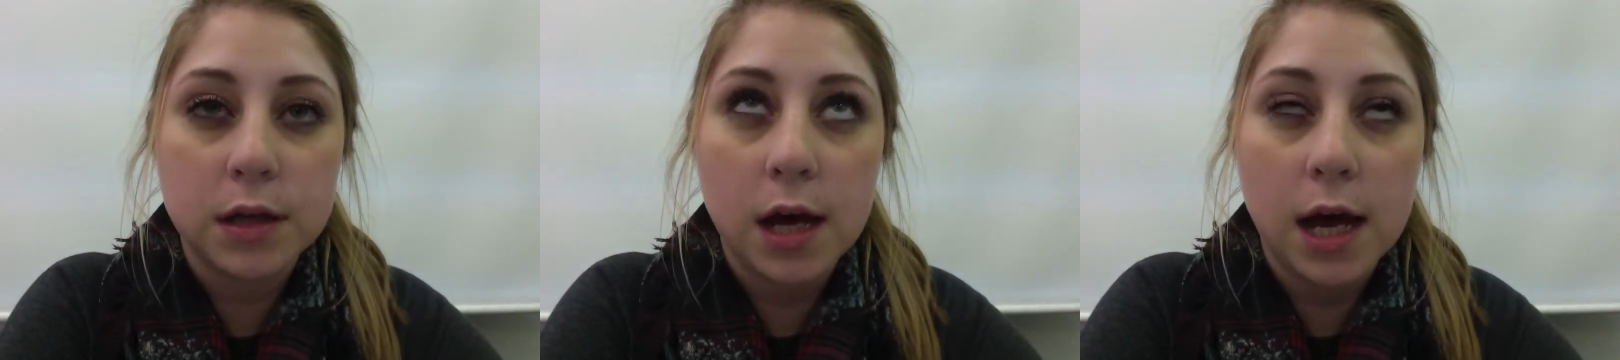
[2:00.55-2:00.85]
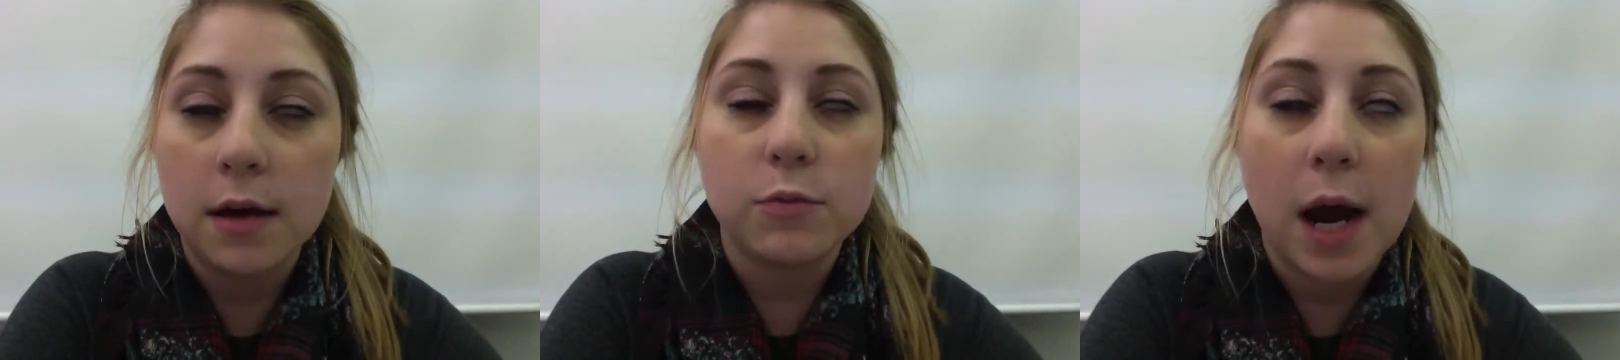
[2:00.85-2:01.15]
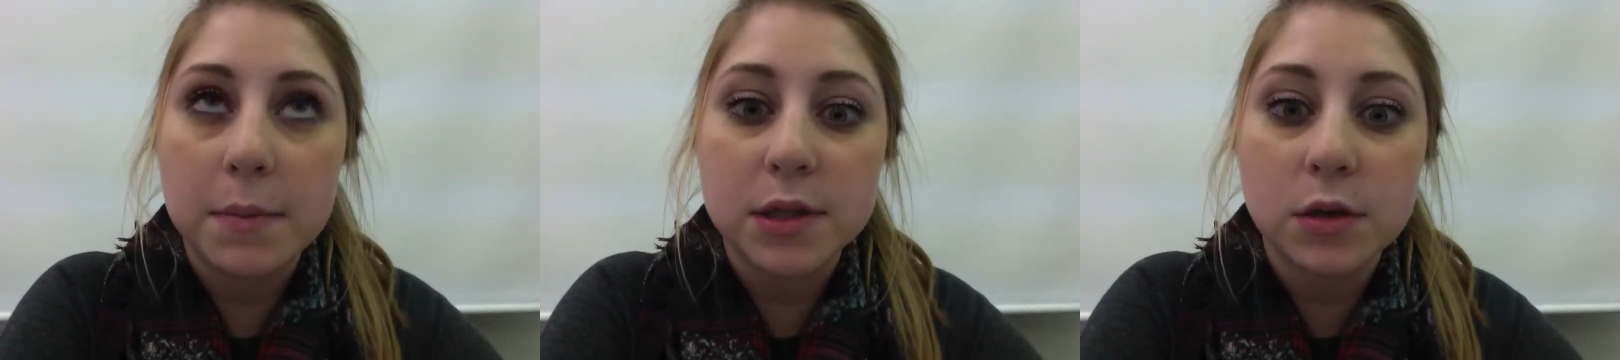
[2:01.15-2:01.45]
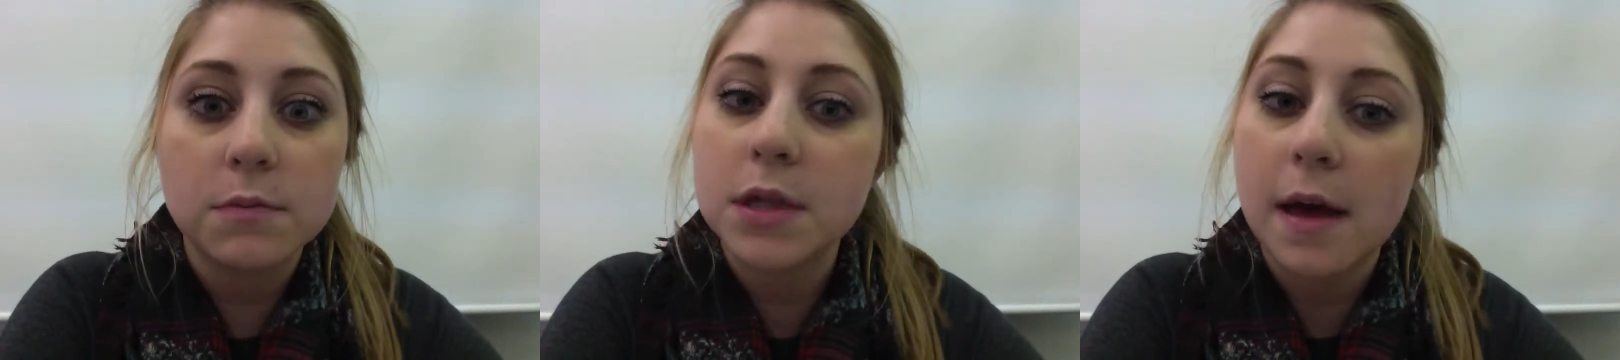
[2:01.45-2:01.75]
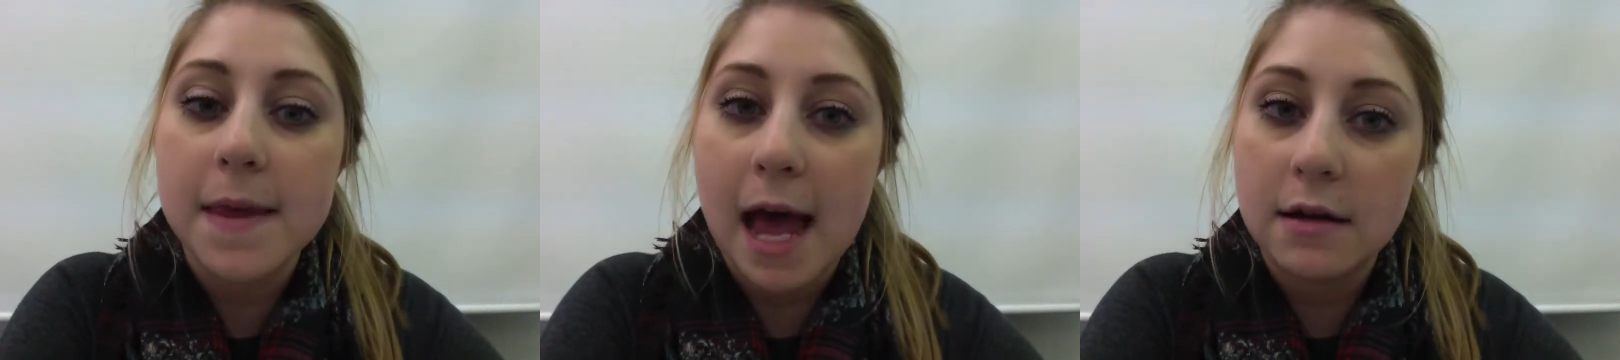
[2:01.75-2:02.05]
ribosomes
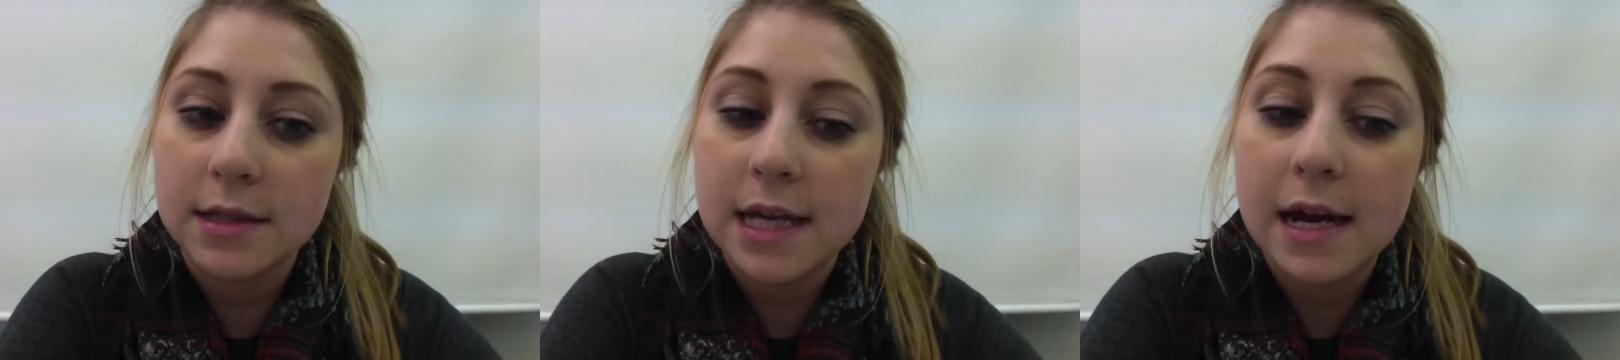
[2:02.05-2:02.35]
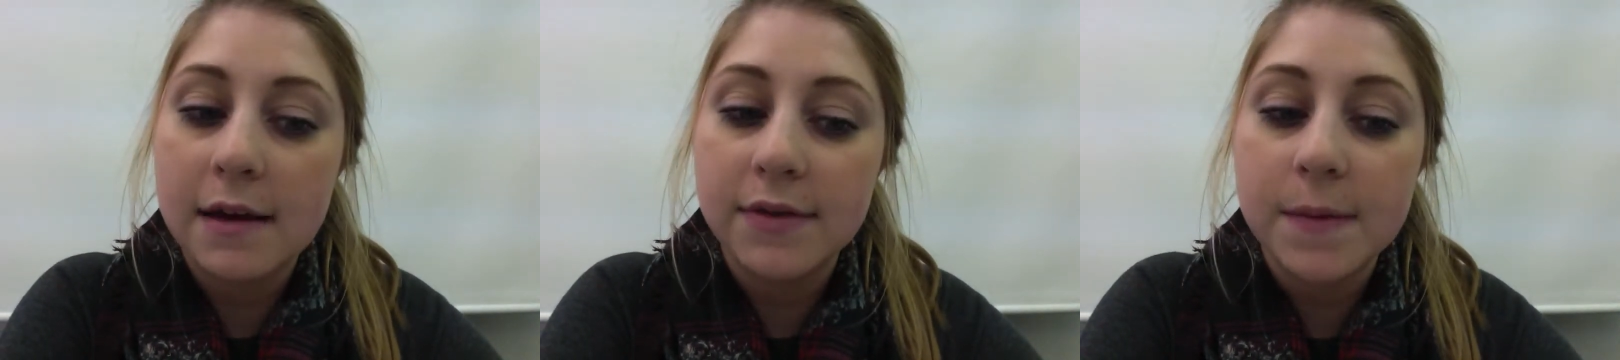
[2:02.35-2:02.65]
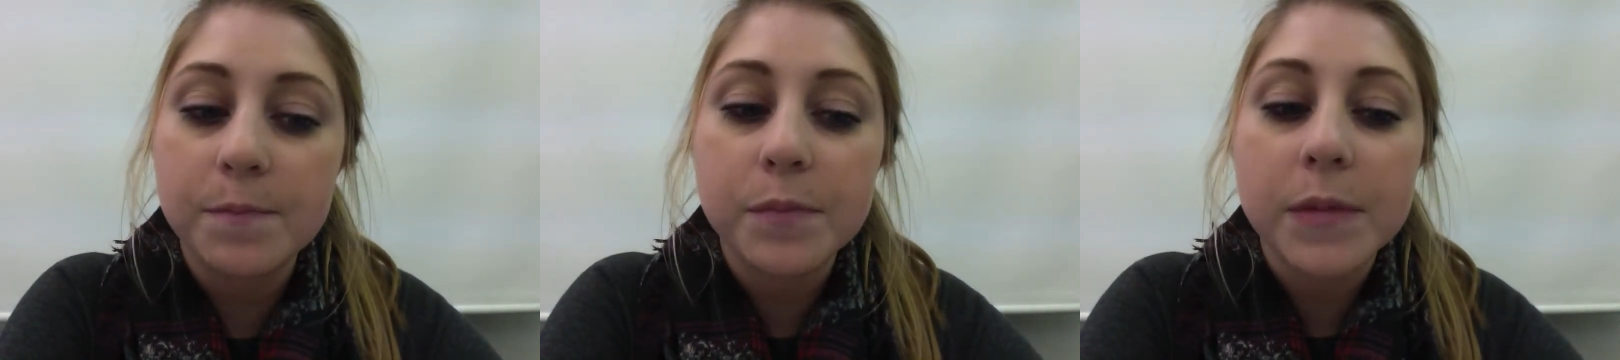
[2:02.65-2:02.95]
on the outside of it.